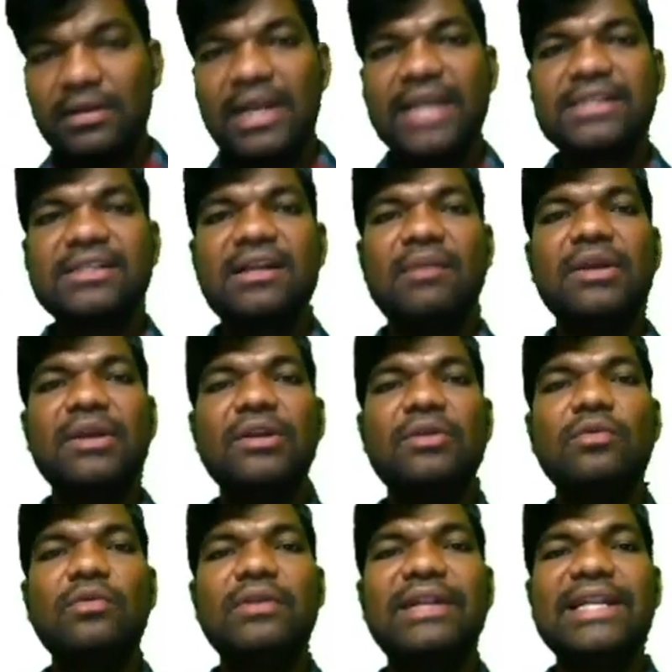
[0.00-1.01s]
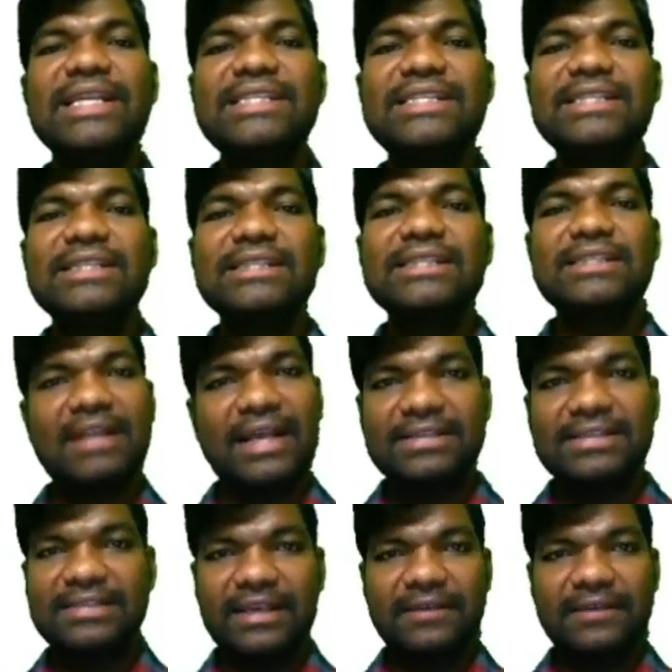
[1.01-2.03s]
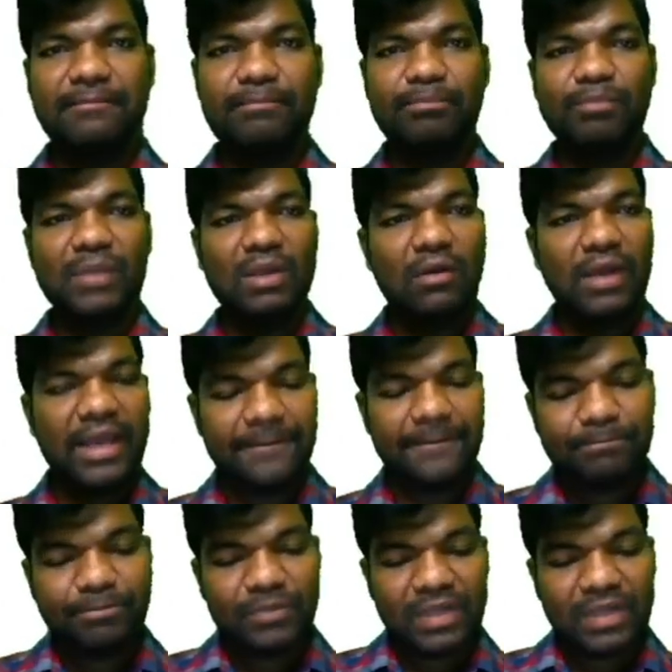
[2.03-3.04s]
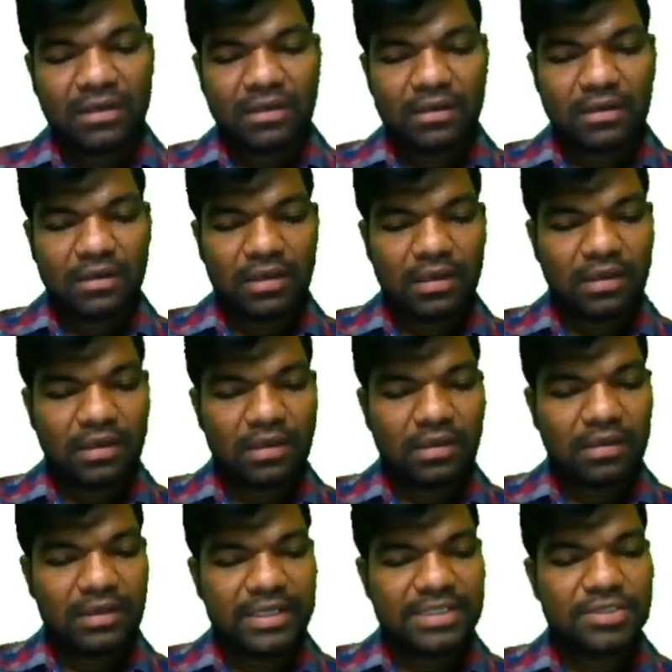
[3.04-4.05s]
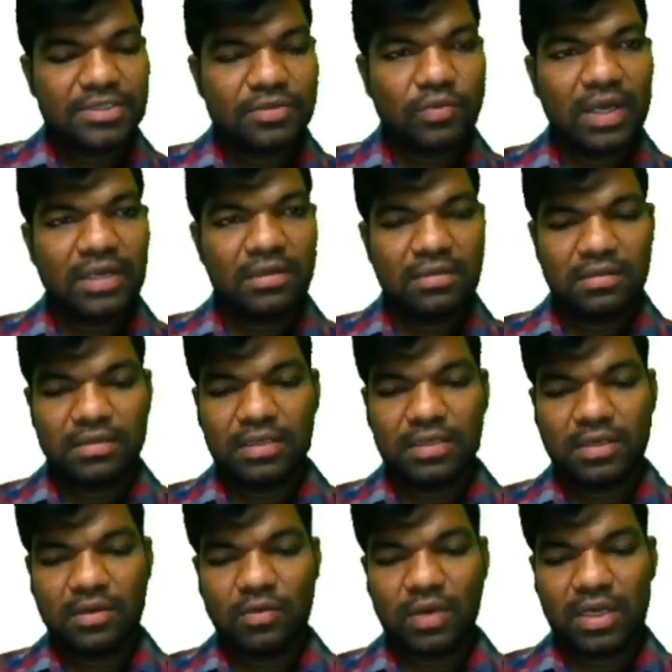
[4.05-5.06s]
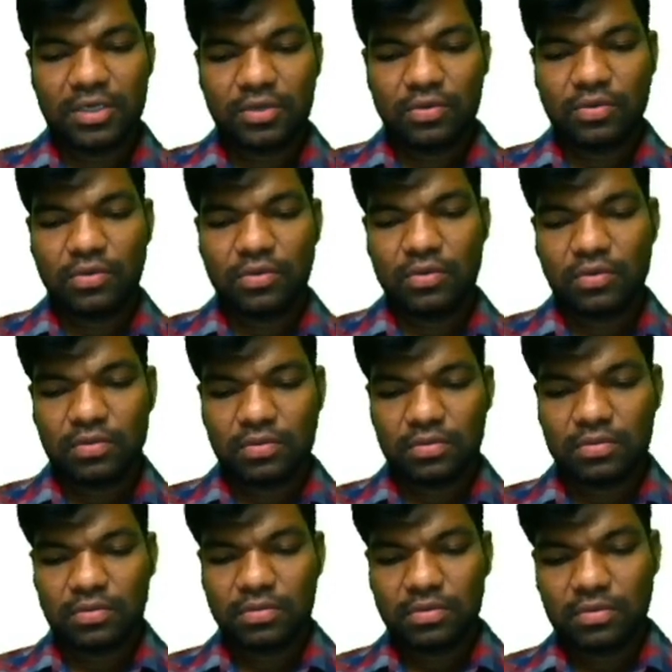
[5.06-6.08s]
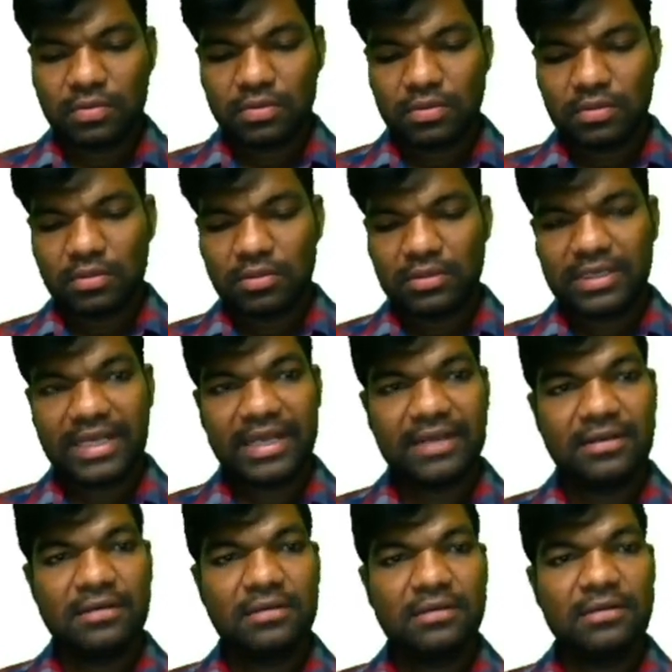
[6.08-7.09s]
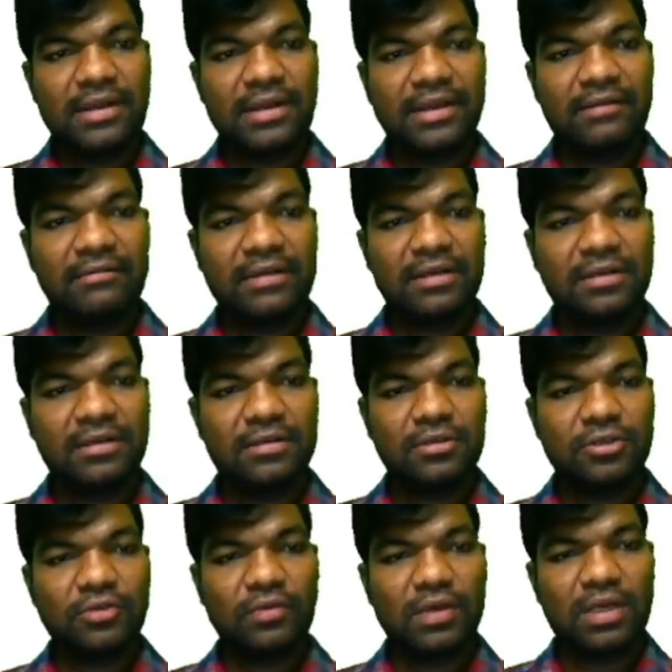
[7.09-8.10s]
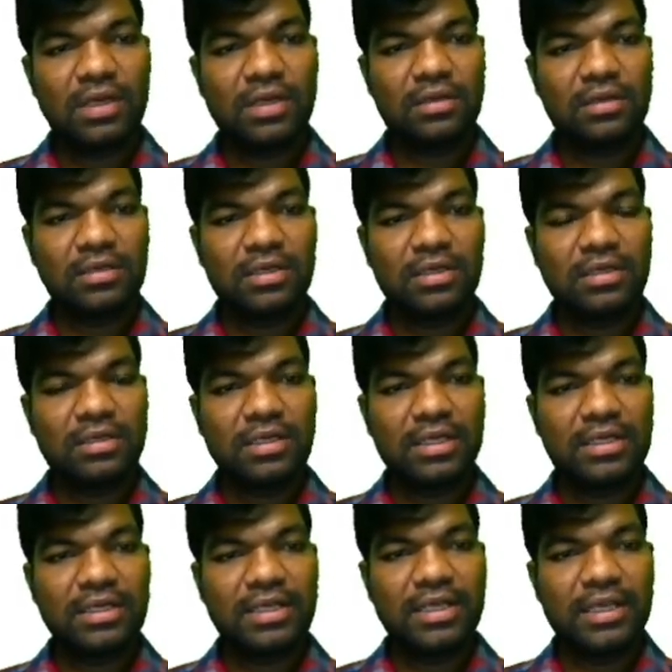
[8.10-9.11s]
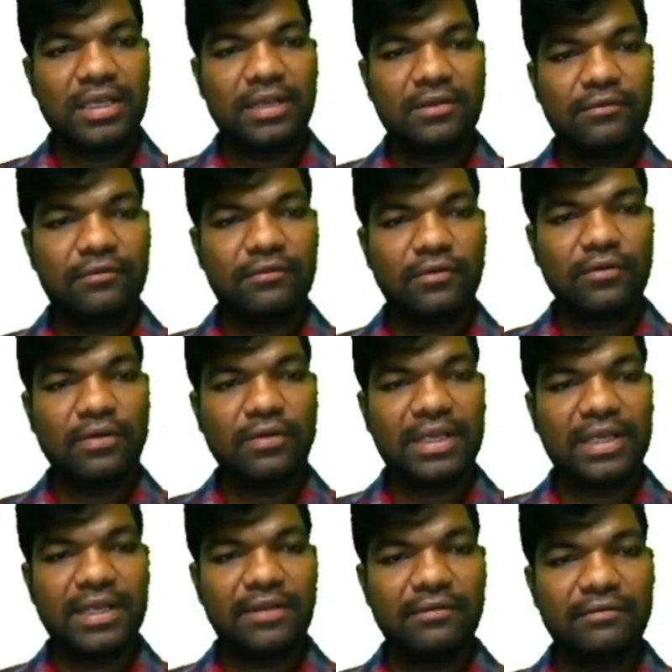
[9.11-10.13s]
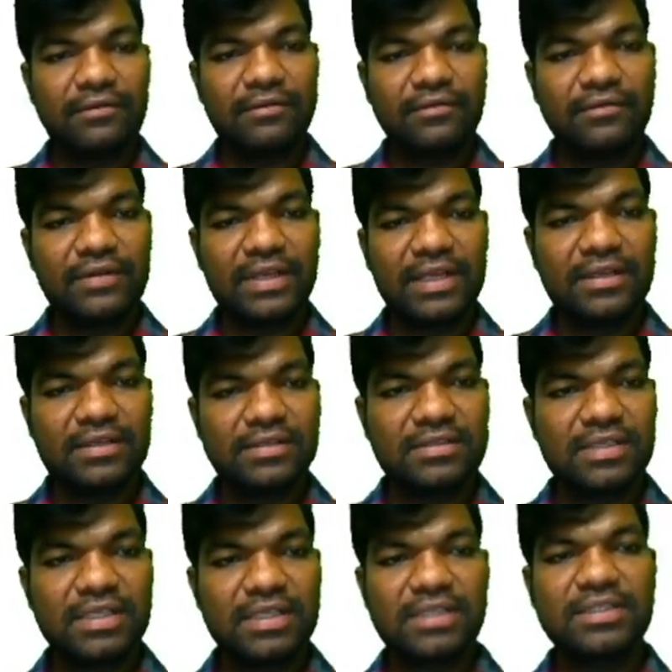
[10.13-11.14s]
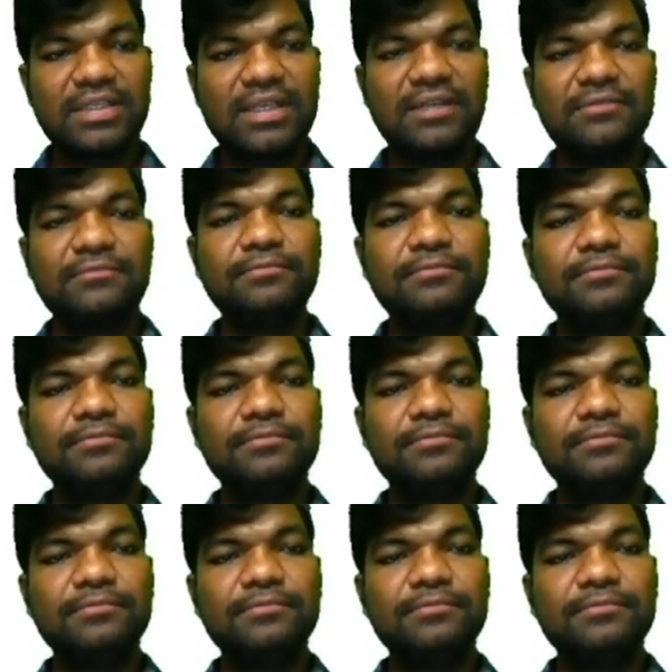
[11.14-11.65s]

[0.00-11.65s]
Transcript: Next coming to list slicing. Okay. List 1 equal to 10, 11, 12, 13, 14, 15, 16.